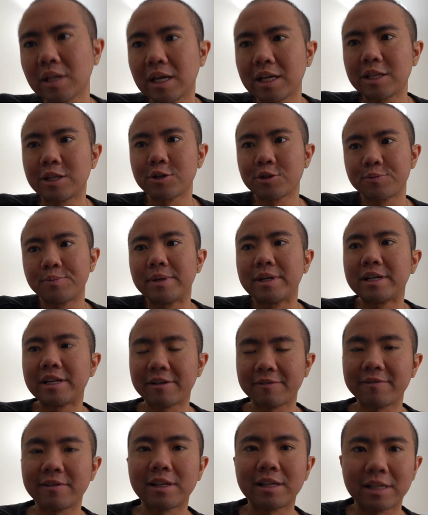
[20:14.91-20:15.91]
there's been
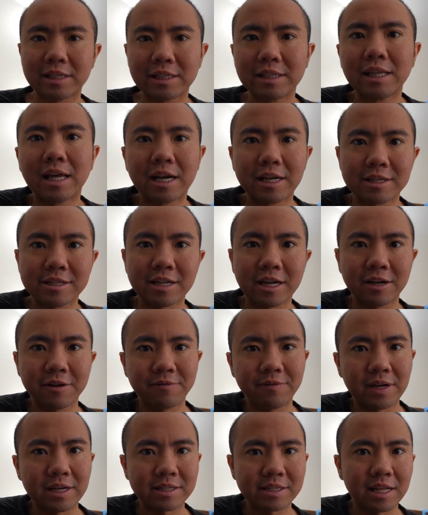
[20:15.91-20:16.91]
definitely like a lot of side
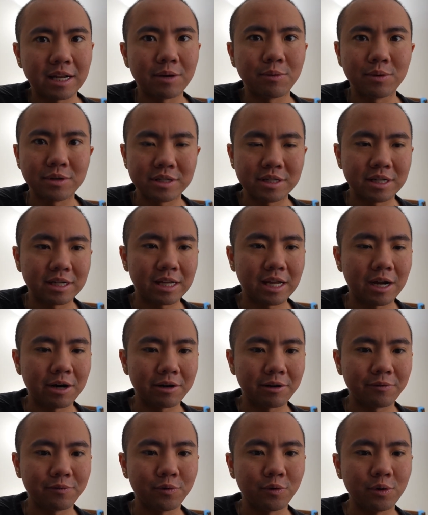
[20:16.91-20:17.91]
effects that I wasn't
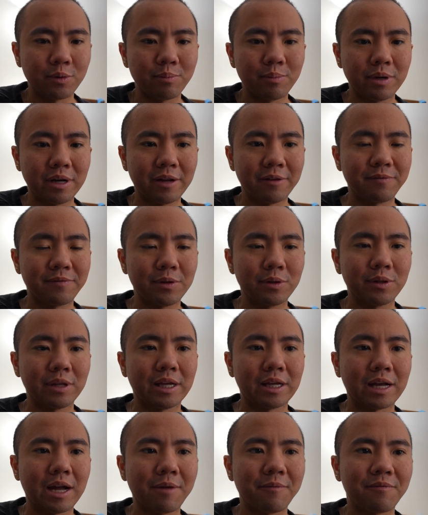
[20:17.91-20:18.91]
accounting for, but I feel
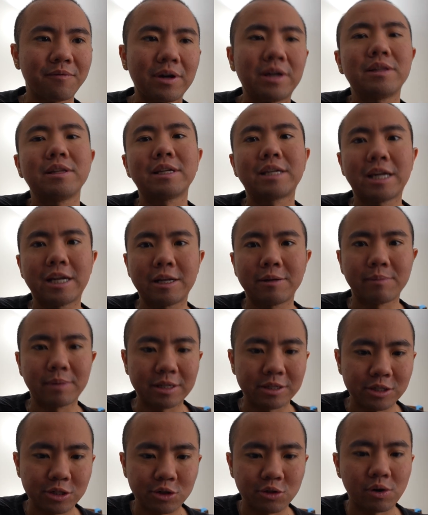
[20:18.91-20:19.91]
like I'm finally getting my
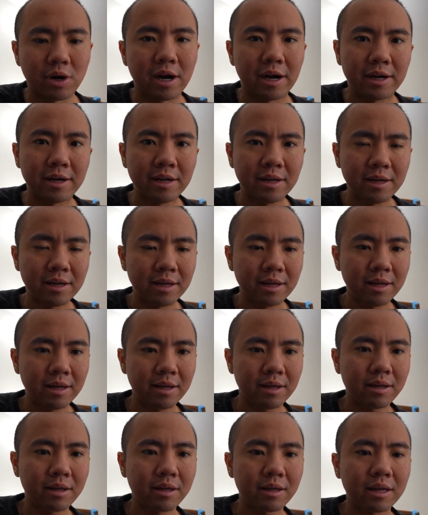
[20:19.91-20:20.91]
stride
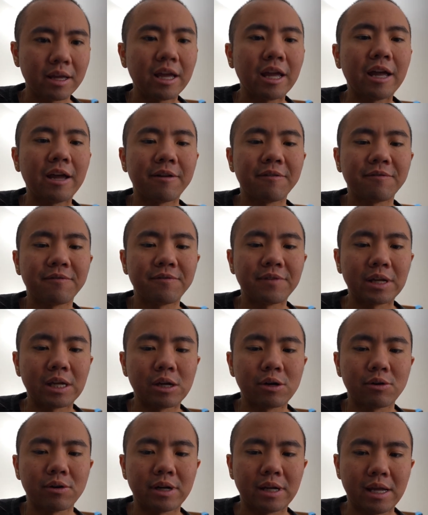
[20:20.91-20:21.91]
and
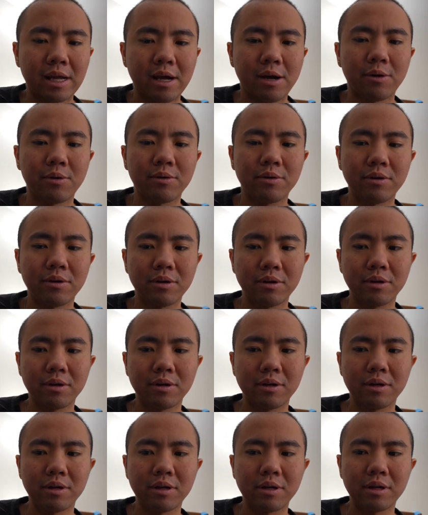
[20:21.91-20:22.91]
figuring out
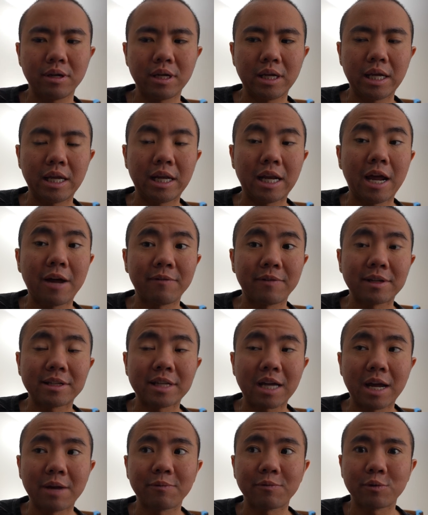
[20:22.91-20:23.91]
and having
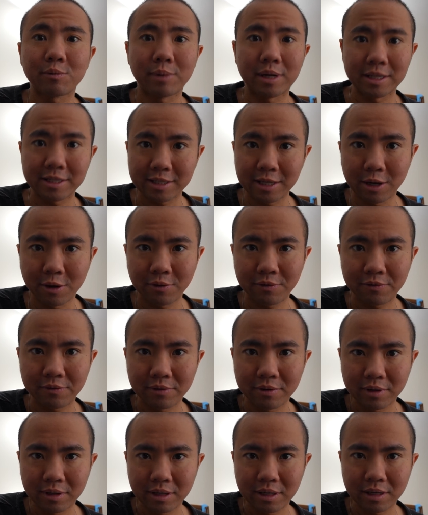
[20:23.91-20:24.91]
time for myself
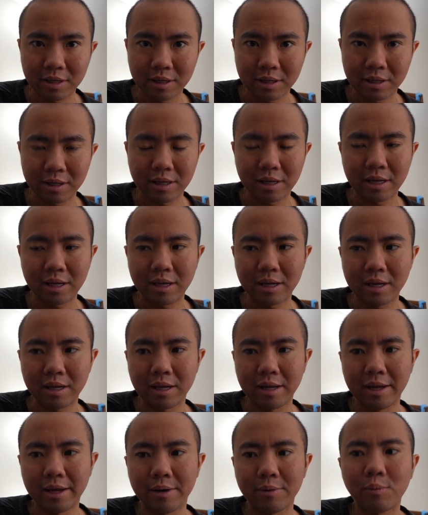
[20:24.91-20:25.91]

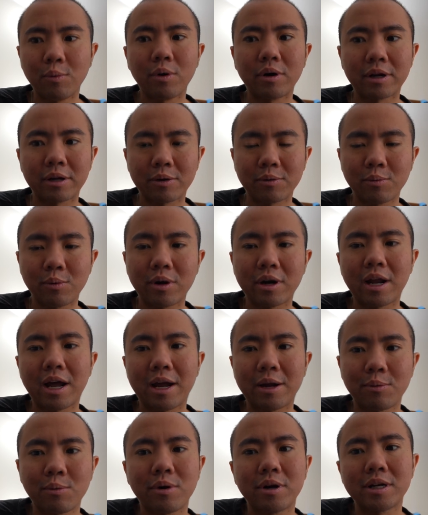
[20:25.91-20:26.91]
and wanting what
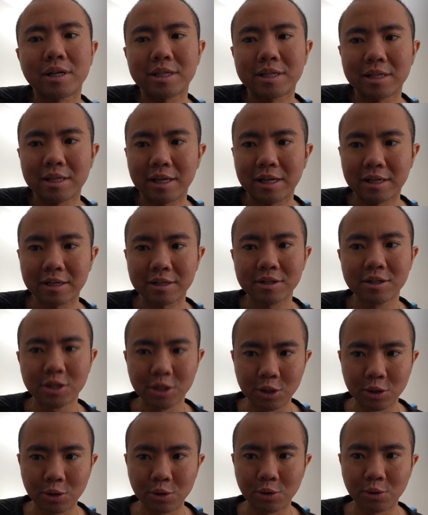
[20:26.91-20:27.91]
I want to like
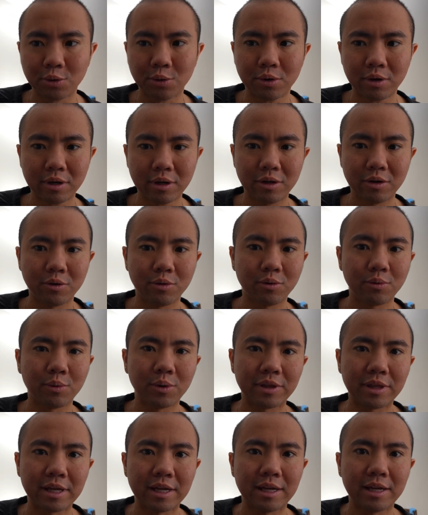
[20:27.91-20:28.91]
do
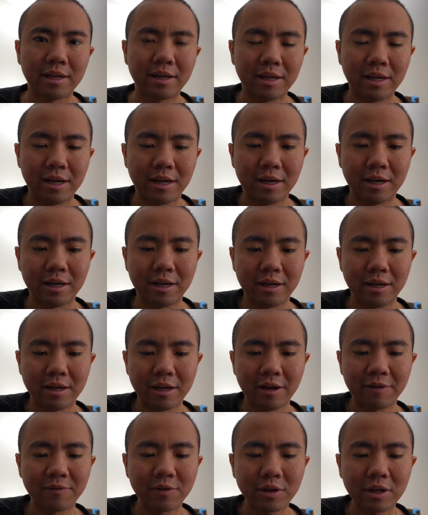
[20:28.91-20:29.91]
with it. And
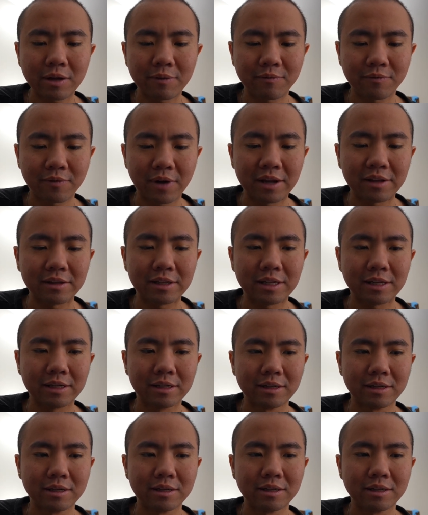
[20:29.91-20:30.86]
I feel like I'm finally